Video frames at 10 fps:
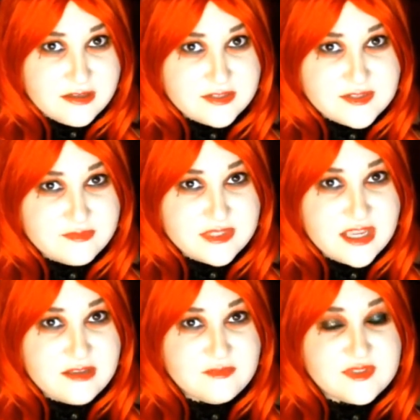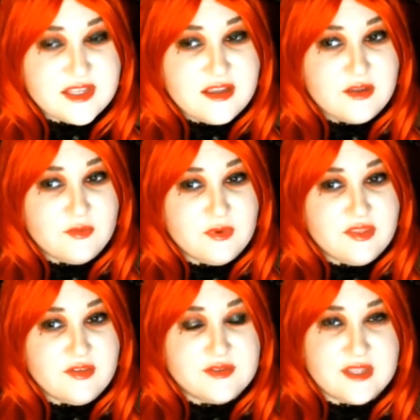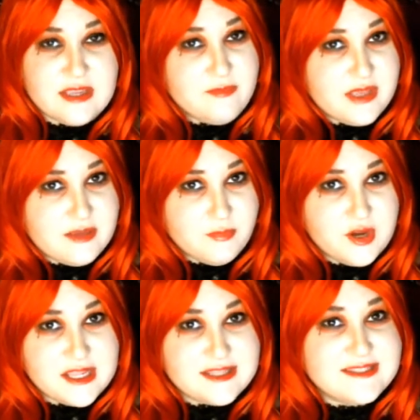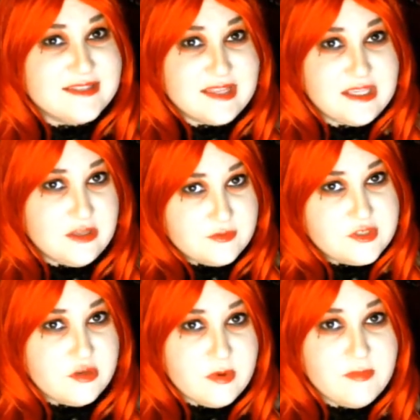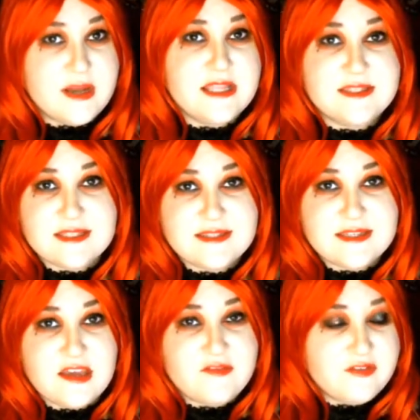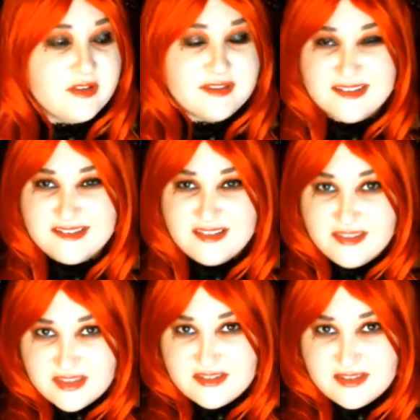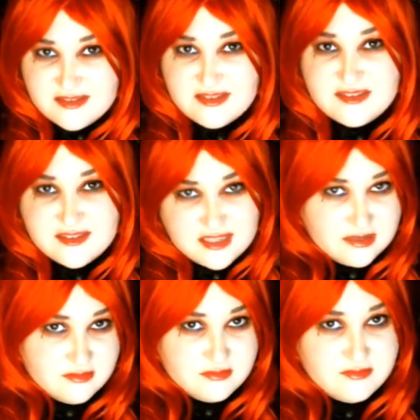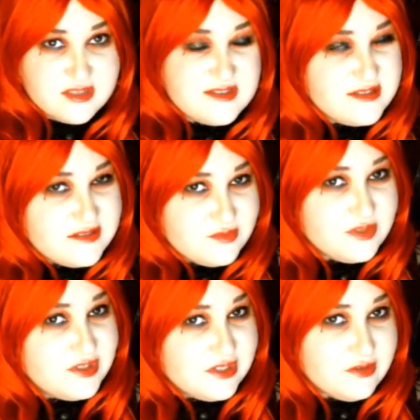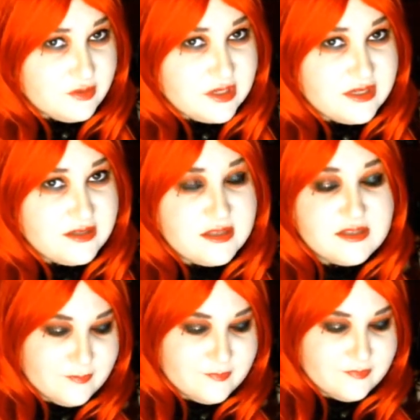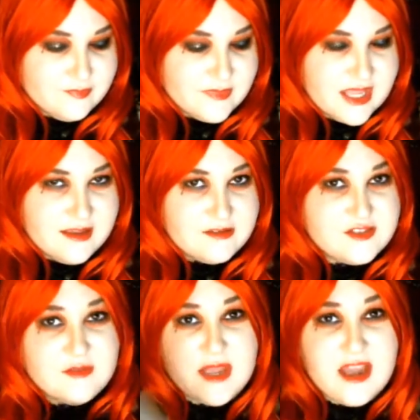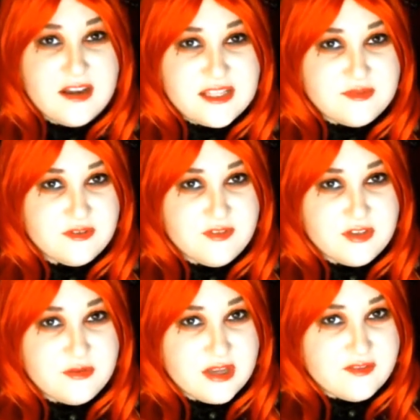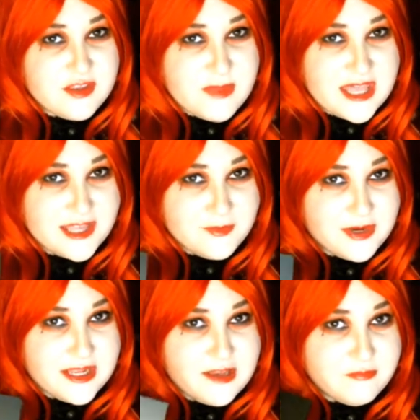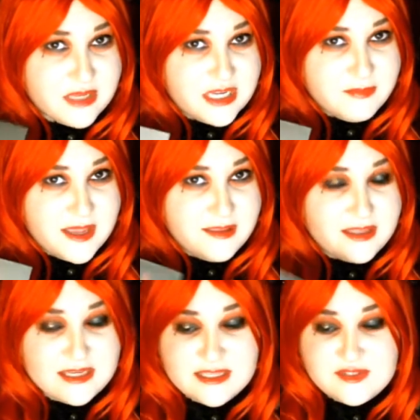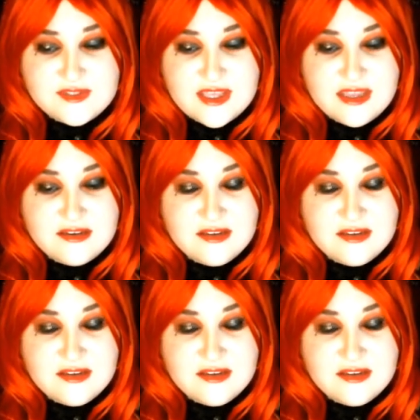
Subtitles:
sometimes with those like big brands and like YouTuber brands and stuff, this is a steal. This is really good. So my honest review of the Palaye Royale mini palette is that